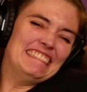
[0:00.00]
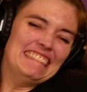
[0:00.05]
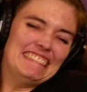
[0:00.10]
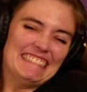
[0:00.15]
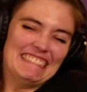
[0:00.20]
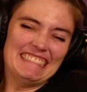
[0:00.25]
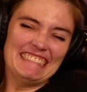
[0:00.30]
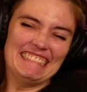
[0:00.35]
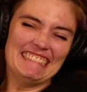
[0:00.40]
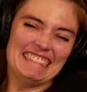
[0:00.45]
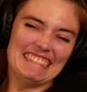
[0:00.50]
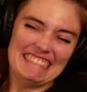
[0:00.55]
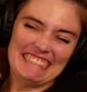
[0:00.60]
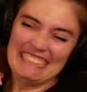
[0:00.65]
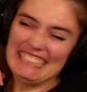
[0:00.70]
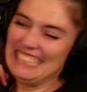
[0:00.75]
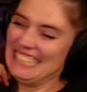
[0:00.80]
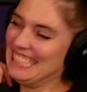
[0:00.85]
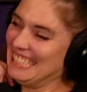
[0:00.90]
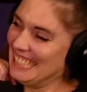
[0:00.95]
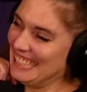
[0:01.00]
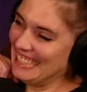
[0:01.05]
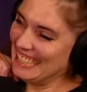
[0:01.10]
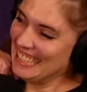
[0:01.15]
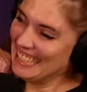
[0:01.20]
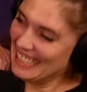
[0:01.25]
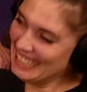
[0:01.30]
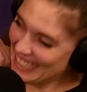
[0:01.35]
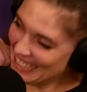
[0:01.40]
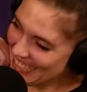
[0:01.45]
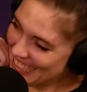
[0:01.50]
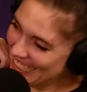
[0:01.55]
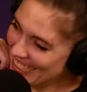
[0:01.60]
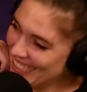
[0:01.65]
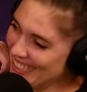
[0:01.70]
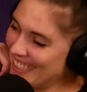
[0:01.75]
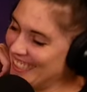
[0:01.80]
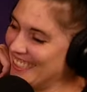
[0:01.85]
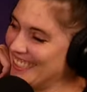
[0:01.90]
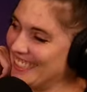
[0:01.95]

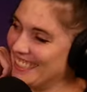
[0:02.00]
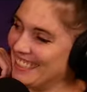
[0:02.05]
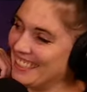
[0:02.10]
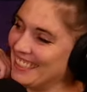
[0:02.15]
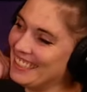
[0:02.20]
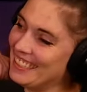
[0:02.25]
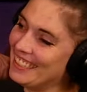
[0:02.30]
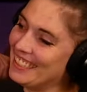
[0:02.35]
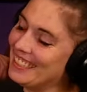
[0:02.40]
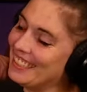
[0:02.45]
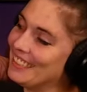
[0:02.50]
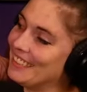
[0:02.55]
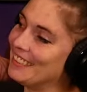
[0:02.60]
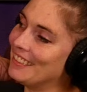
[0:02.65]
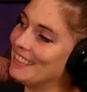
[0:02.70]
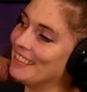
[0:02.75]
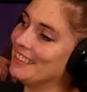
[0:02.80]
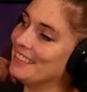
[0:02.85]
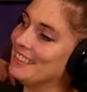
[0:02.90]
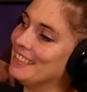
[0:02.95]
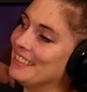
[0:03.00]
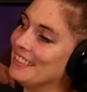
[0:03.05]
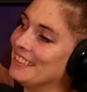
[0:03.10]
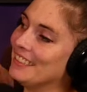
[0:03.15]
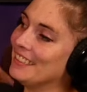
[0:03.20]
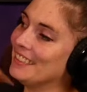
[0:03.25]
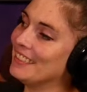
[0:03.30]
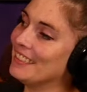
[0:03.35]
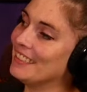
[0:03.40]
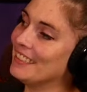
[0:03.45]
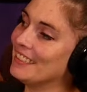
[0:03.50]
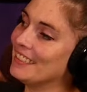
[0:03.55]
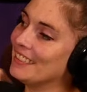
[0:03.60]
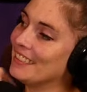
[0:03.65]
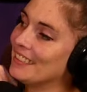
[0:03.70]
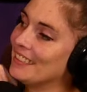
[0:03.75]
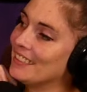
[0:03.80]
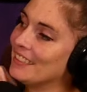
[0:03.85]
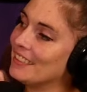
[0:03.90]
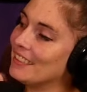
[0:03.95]

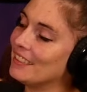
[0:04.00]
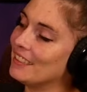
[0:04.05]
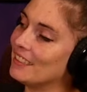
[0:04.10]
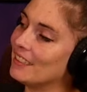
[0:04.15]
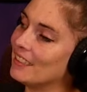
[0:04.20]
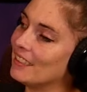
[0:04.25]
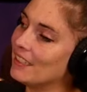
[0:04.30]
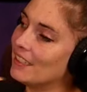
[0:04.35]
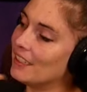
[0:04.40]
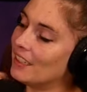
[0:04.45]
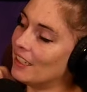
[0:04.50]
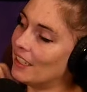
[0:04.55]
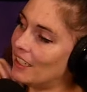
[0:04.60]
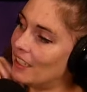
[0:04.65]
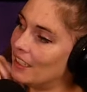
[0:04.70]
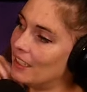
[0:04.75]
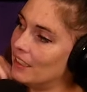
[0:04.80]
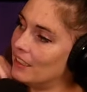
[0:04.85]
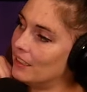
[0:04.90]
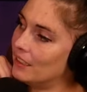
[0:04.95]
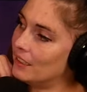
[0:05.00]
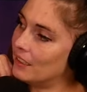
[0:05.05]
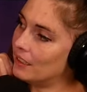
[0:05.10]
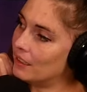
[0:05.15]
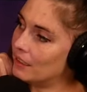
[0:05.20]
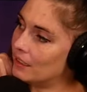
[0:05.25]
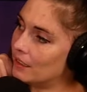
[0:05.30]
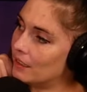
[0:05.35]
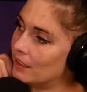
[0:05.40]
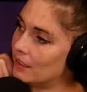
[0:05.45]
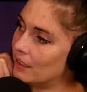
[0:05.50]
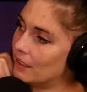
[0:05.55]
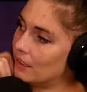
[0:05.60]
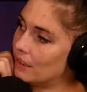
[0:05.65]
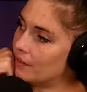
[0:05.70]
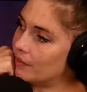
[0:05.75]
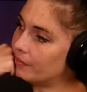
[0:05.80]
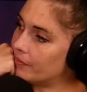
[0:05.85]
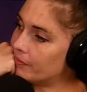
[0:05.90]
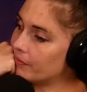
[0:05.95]

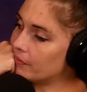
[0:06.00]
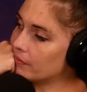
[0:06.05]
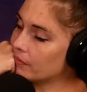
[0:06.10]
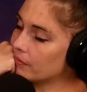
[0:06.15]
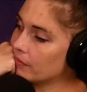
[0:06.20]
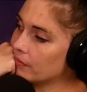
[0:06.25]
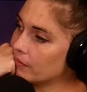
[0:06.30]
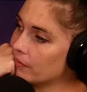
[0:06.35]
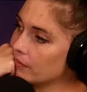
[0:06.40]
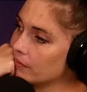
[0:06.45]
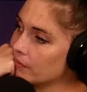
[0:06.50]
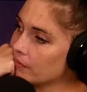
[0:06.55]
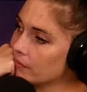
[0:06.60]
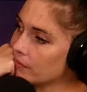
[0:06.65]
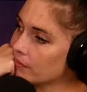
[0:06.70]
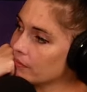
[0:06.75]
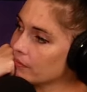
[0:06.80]
(not speaking)